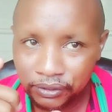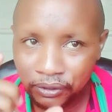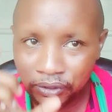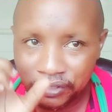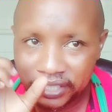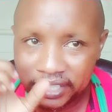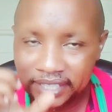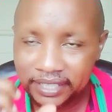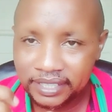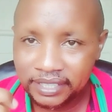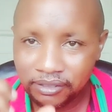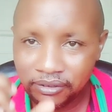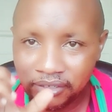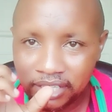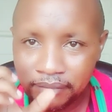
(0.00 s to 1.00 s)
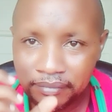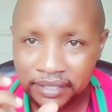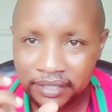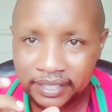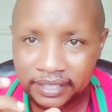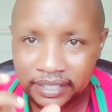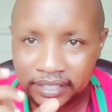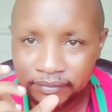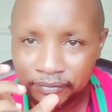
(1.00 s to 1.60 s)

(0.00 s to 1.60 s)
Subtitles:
or drinking contaminated